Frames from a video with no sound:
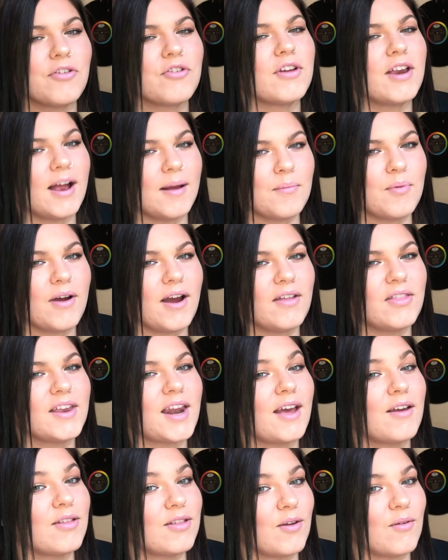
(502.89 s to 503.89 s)
and I'm proud that
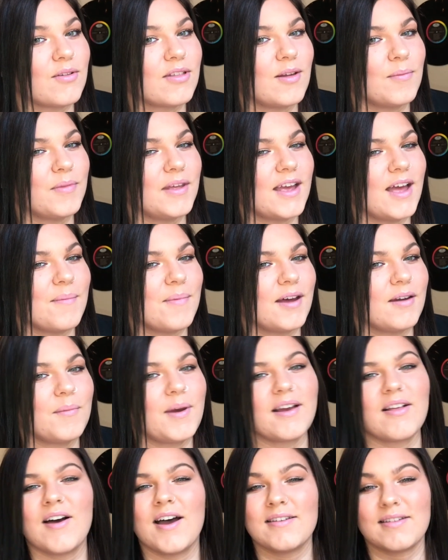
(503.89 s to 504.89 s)
I soaked something up out of my
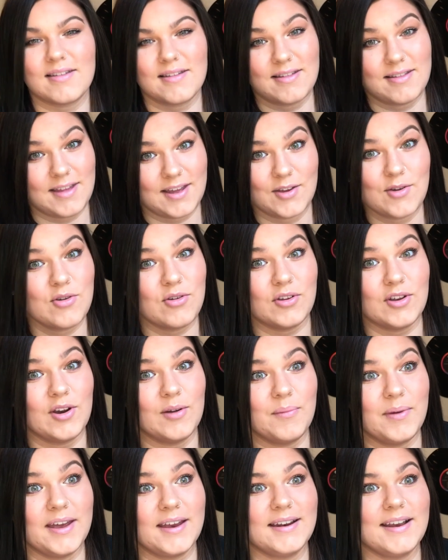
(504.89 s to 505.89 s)
classes because I usually
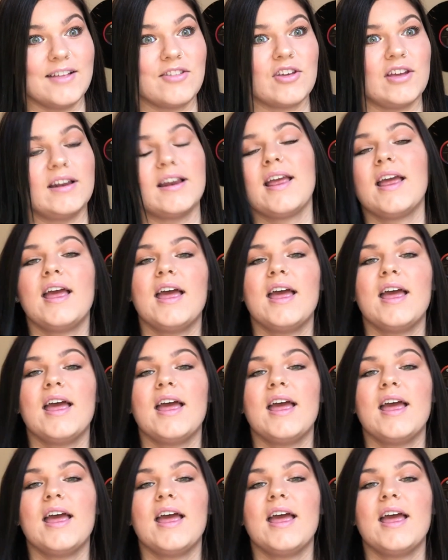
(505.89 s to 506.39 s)
don't pay attention.